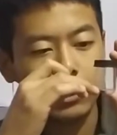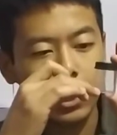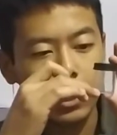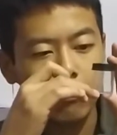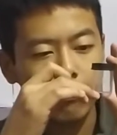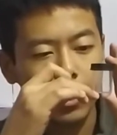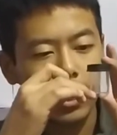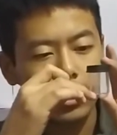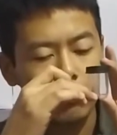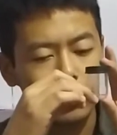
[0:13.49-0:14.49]
live
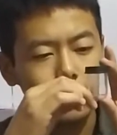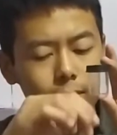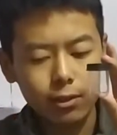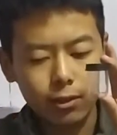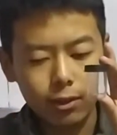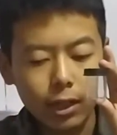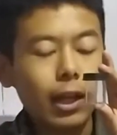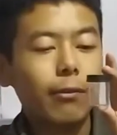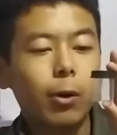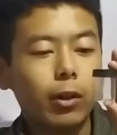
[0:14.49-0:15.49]
animals or
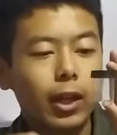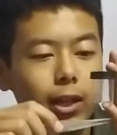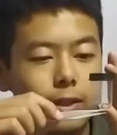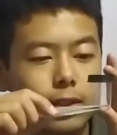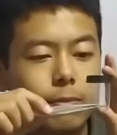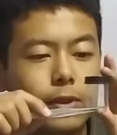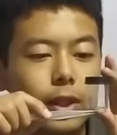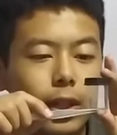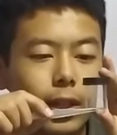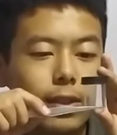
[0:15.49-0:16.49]
live
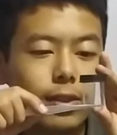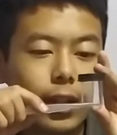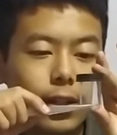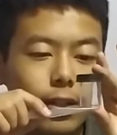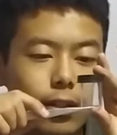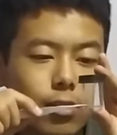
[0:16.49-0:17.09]
organisms inside it.